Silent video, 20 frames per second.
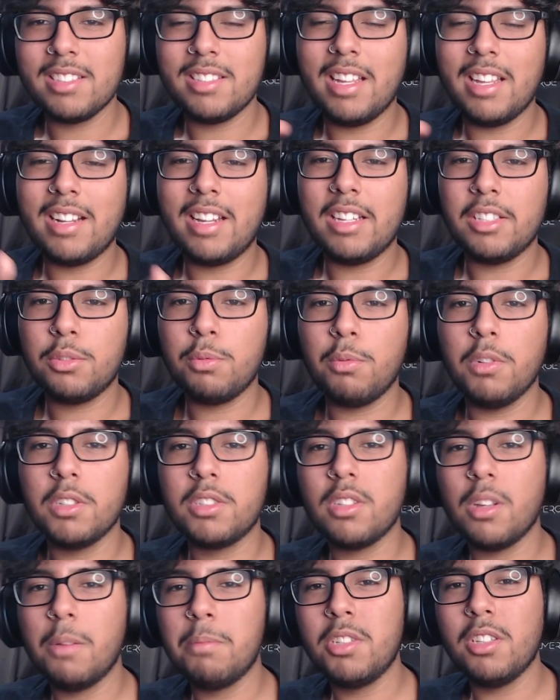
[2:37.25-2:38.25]
then I
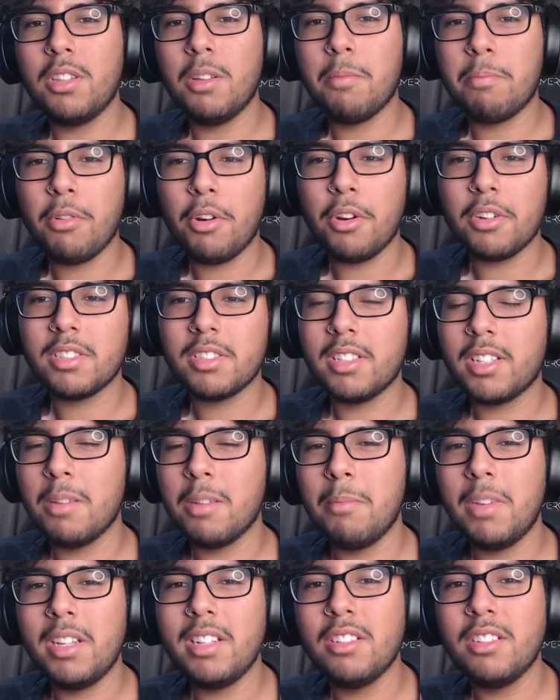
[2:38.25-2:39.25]
switched up to the perks and
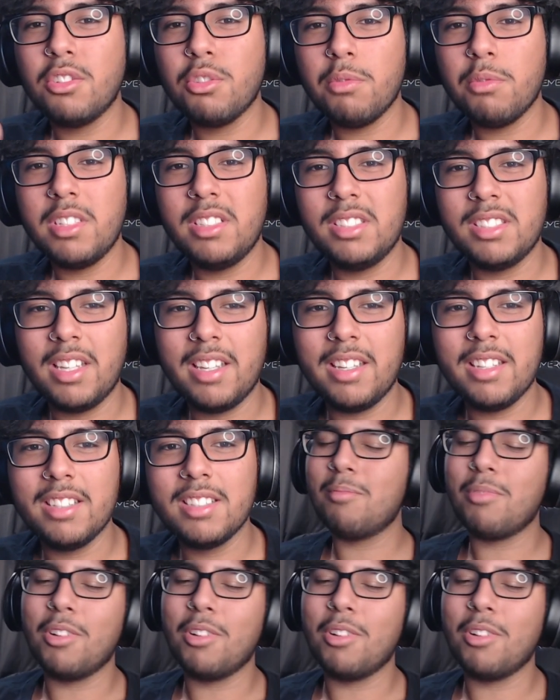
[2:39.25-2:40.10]
committed treason.